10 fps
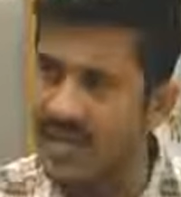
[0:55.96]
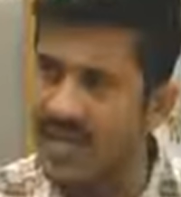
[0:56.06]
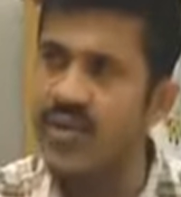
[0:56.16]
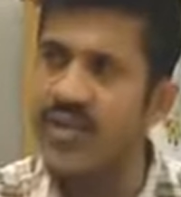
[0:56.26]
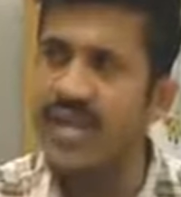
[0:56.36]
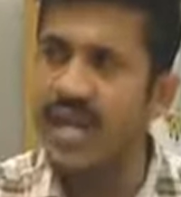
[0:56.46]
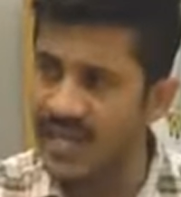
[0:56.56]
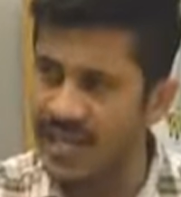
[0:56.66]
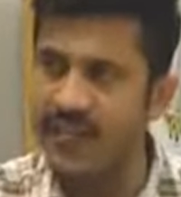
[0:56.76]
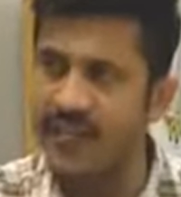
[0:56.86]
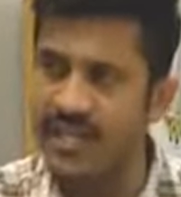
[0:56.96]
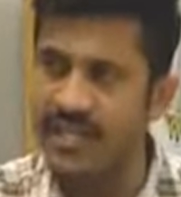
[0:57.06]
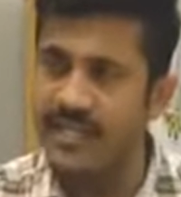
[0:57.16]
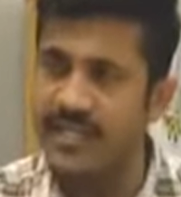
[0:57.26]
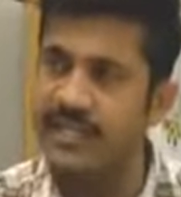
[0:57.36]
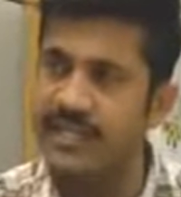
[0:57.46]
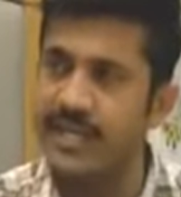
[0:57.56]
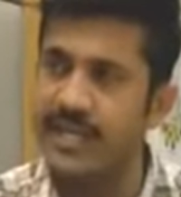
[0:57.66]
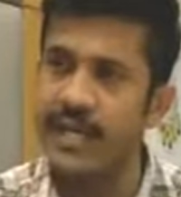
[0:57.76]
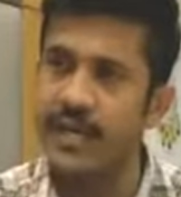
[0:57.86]
including aircraft lessors,
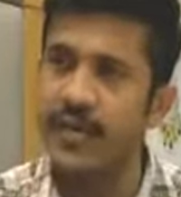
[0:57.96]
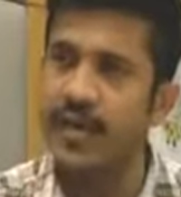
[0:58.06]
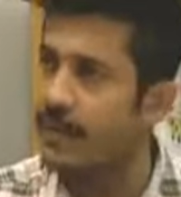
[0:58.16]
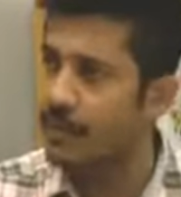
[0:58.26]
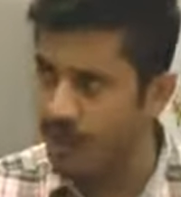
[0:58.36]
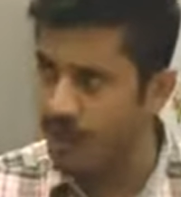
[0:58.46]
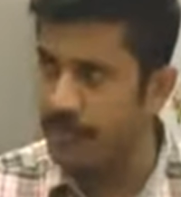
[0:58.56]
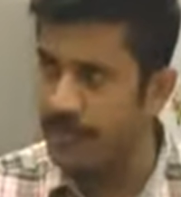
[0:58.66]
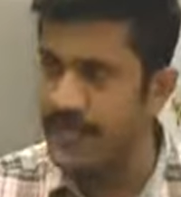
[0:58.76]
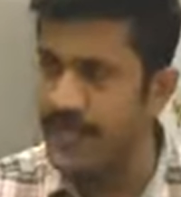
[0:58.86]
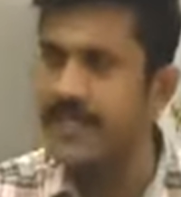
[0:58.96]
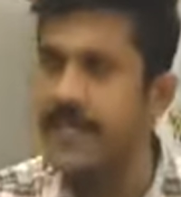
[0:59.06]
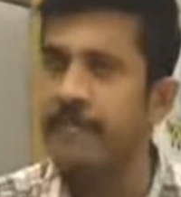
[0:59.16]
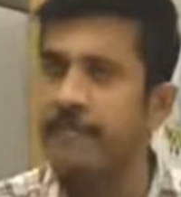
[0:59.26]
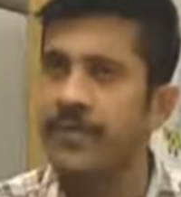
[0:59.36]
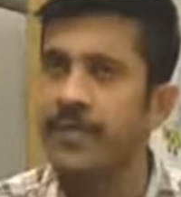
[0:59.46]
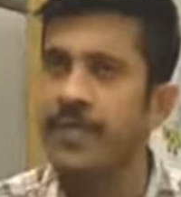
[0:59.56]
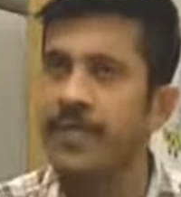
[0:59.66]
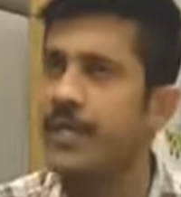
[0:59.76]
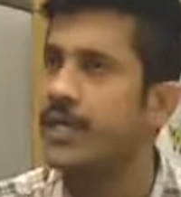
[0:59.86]
airport companies,
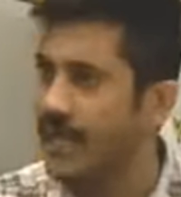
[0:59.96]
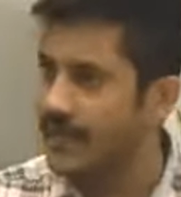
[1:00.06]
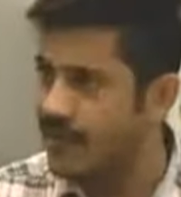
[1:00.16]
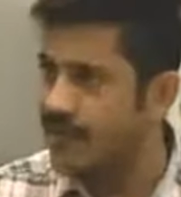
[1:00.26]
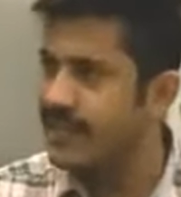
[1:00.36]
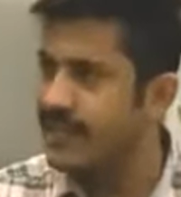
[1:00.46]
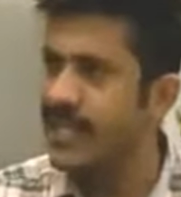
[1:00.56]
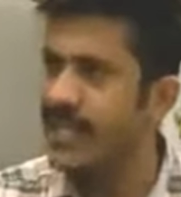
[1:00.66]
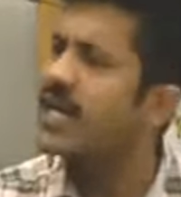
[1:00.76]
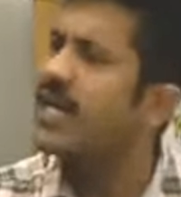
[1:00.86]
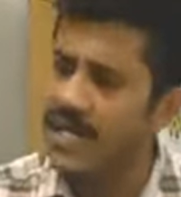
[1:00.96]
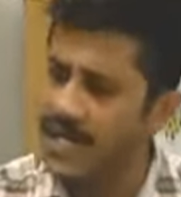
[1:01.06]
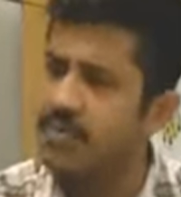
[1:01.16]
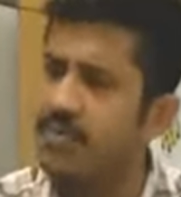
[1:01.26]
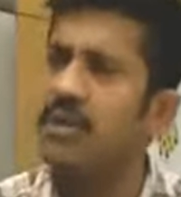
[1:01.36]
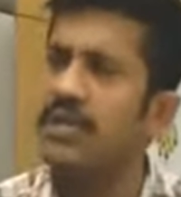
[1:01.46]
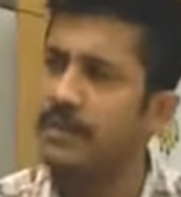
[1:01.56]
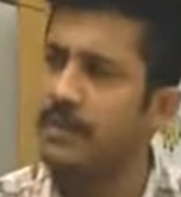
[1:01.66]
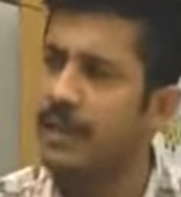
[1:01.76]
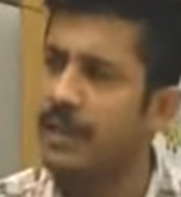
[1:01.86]
caterers.
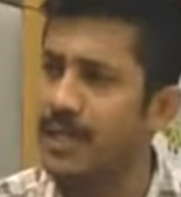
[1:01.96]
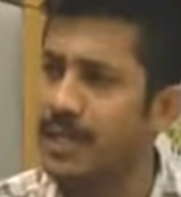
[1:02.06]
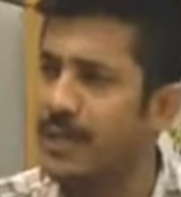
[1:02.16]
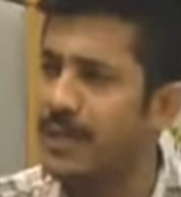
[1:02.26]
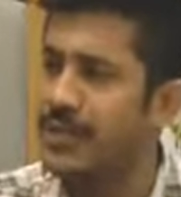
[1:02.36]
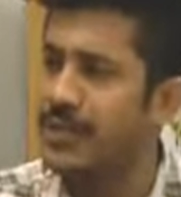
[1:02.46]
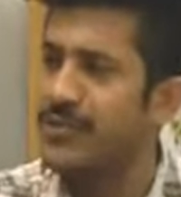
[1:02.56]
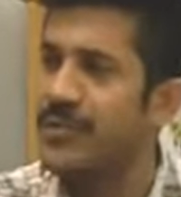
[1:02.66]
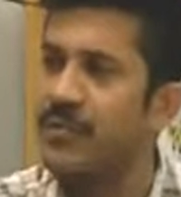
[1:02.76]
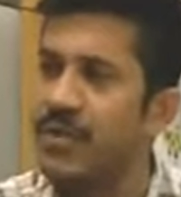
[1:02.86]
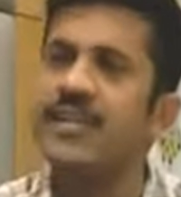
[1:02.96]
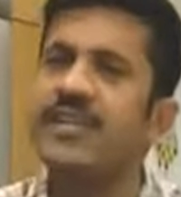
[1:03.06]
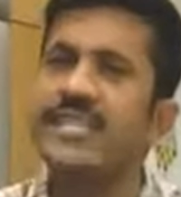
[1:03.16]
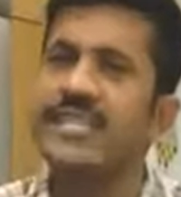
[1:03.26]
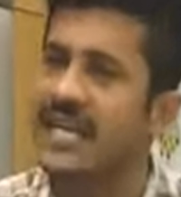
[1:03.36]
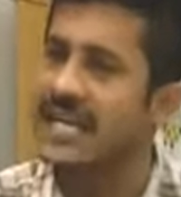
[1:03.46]
Multiple issues, and it has